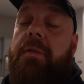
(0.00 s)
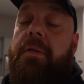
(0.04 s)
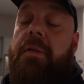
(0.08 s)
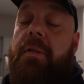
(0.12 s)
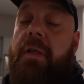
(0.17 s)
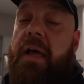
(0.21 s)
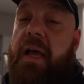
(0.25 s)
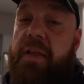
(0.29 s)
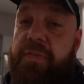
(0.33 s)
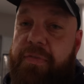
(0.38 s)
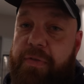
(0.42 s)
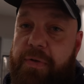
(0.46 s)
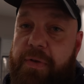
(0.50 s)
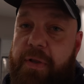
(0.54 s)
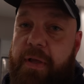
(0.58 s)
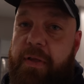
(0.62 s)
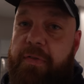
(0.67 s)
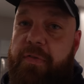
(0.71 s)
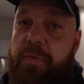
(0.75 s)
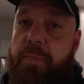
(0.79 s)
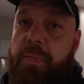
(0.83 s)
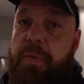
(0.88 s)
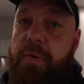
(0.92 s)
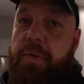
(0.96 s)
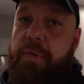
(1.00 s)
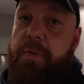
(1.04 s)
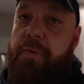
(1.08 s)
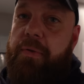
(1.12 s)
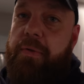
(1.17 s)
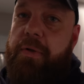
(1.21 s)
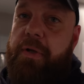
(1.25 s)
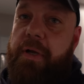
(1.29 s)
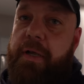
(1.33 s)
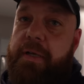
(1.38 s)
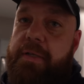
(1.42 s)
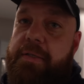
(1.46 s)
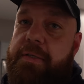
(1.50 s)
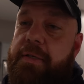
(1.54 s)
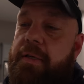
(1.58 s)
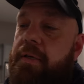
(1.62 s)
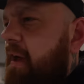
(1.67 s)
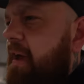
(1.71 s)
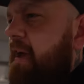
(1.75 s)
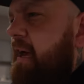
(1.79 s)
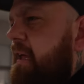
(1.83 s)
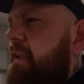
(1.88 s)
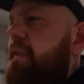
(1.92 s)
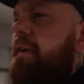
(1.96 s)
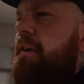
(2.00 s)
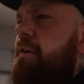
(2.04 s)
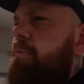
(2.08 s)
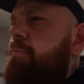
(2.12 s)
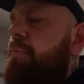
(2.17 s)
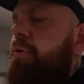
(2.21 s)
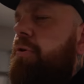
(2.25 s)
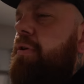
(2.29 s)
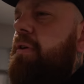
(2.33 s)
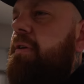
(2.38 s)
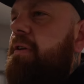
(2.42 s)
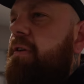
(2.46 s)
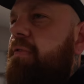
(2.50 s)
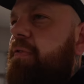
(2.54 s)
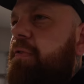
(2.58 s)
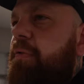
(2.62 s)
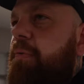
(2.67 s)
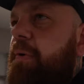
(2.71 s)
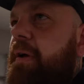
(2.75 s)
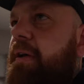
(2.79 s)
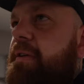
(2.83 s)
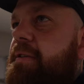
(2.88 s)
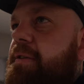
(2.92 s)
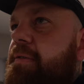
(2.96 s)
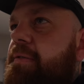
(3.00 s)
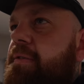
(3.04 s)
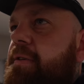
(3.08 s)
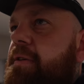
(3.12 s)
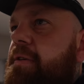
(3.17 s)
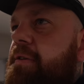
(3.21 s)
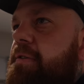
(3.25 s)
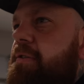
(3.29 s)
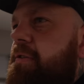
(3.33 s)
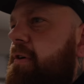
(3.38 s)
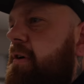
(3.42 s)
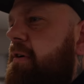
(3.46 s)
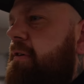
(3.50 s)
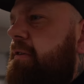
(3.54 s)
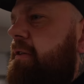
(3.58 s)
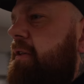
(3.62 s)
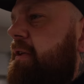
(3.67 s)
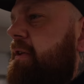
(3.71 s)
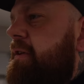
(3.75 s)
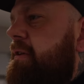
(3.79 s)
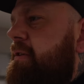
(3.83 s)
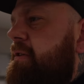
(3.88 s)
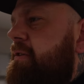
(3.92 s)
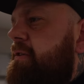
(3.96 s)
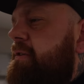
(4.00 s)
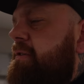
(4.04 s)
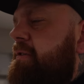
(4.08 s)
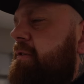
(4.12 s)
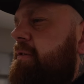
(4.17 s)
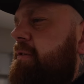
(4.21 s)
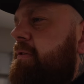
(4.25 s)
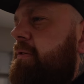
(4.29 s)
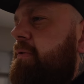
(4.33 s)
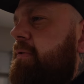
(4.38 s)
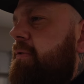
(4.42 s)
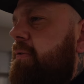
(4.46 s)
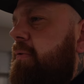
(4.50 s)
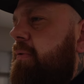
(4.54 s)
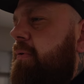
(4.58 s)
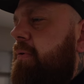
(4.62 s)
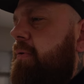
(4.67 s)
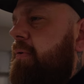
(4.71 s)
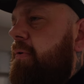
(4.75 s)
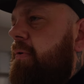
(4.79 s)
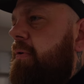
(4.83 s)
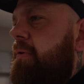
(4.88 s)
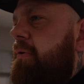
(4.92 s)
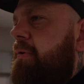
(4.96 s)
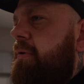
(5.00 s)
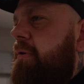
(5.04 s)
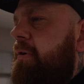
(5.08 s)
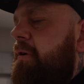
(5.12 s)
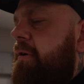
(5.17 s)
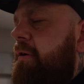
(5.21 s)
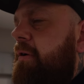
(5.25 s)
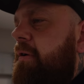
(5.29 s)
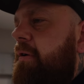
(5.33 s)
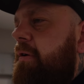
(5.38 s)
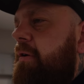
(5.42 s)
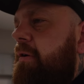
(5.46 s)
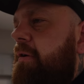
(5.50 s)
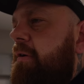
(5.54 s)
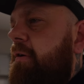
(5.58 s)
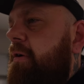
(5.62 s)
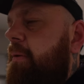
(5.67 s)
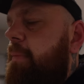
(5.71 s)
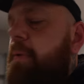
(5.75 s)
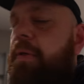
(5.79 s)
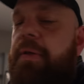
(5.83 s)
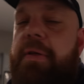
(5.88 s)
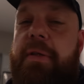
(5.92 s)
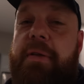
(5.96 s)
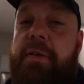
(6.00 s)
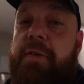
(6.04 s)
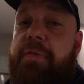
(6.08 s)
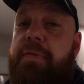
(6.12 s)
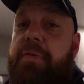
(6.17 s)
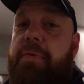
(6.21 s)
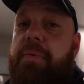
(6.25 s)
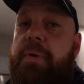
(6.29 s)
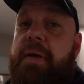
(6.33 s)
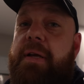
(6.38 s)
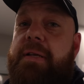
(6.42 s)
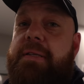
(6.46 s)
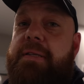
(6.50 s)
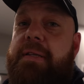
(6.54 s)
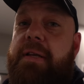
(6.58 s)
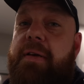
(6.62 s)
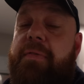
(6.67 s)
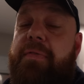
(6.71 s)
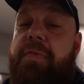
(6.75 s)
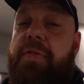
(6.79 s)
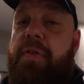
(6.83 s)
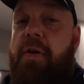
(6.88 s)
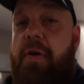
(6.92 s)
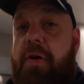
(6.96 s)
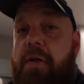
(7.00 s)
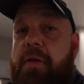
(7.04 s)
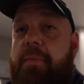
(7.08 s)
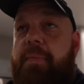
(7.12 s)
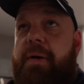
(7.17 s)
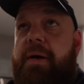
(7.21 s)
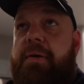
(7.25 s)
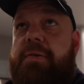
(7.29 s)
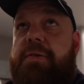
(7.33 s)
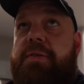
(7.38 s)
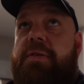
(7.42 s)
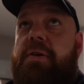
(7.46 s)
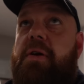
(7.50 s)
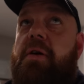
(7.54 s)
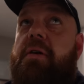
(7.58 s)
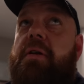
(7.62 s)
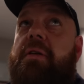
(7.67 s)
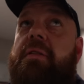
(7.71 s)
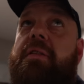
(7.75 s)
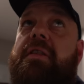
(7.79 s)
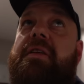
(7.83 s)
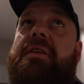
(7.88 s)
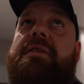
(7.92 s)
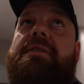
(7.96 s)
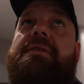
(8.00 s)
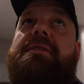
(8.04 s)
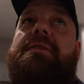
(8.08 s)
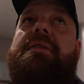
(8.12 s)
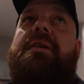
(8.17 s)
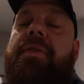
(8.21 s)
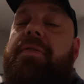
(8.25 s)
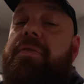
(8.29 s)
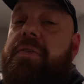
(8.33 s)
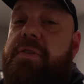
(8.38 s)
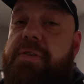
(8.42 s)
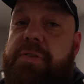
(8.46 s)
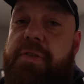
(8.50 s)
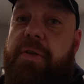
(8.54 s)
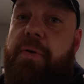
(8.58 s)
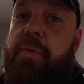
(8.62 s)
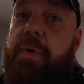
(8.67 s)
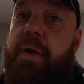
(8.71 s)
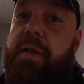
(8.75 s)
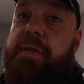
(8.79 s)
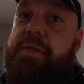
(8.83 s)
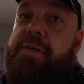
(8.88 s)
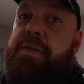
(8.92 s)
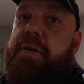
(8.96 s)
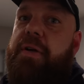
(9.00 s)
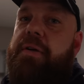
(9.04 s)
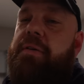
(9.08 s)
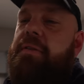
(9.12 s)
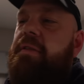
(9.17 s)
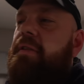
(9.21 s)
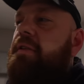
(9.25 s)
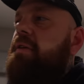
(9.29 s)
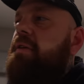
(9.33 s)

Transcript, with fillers: the last few days have been a little crazy. I had like a million different ways I was gonna start this, or a million different ways that I've thought about starting this. There is no way to start